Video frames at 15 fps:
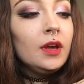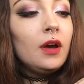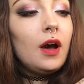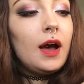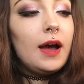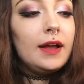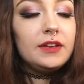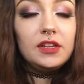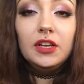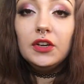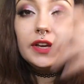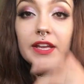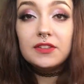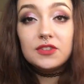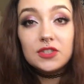and you
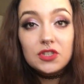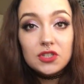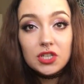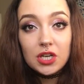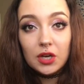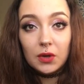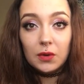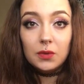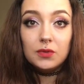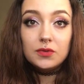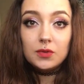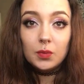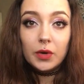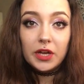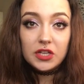get to choose
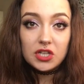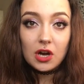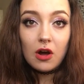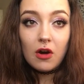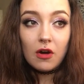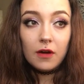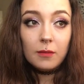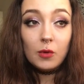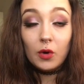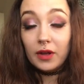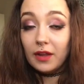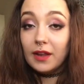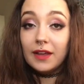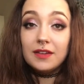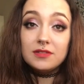which arm, or
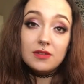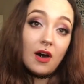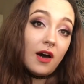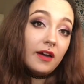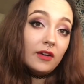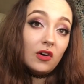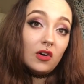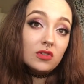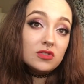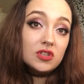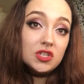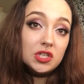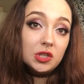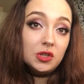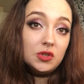at least I got to
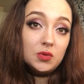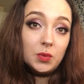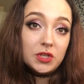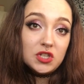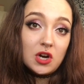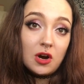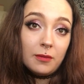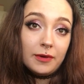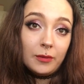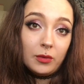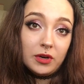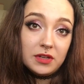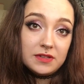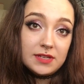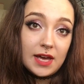choose which arm I
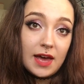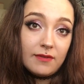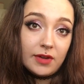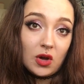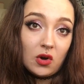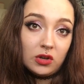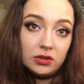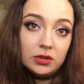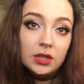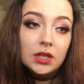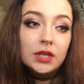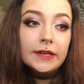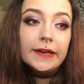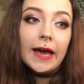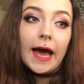wanted to have it on.
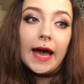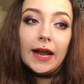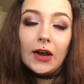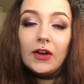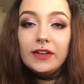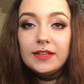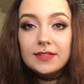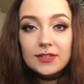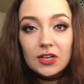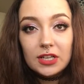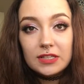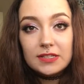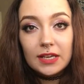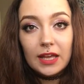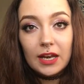And I decided
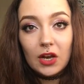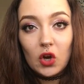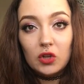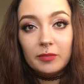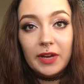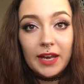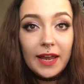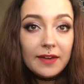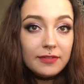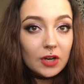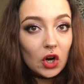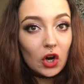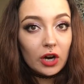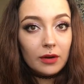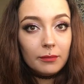to get it on my left
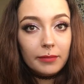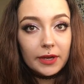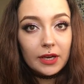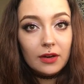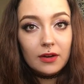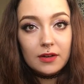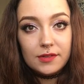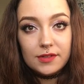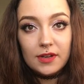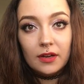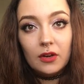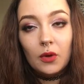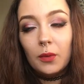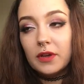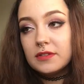arm because I
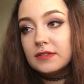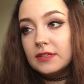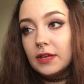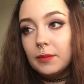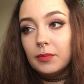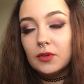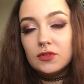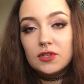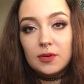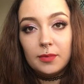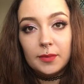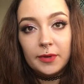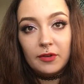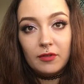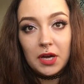know I sleep on top of
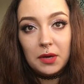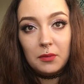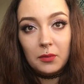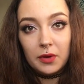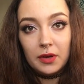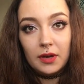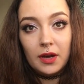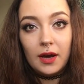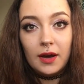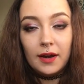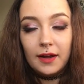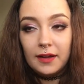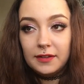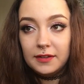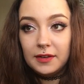my right one and
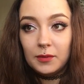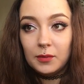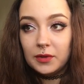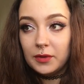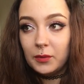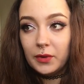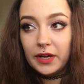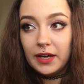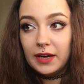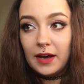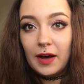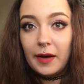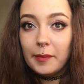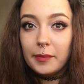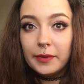I didn't want to wake
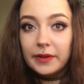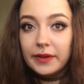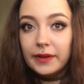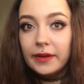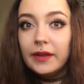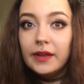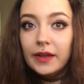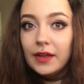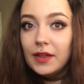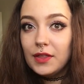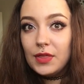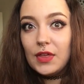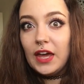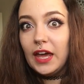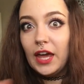up with a
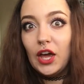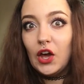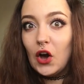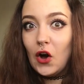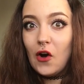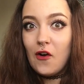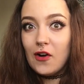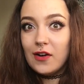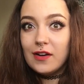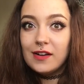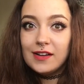thing gone